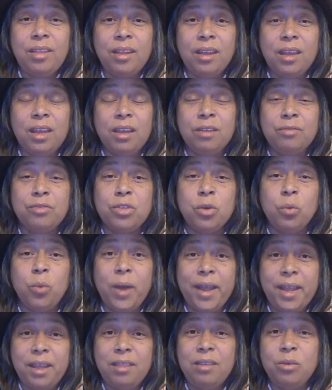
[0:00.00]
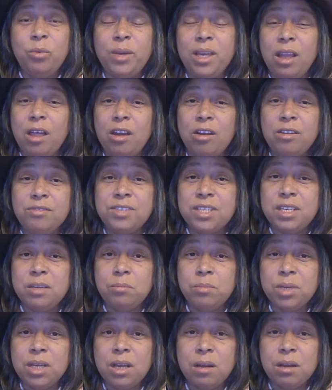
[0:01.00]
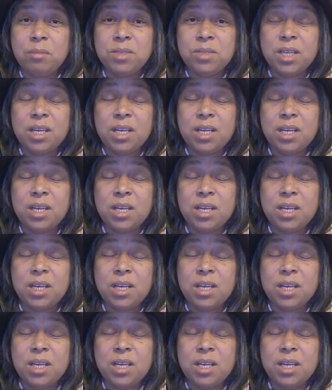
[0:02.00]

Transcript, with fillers: if the way that we let off steam becomes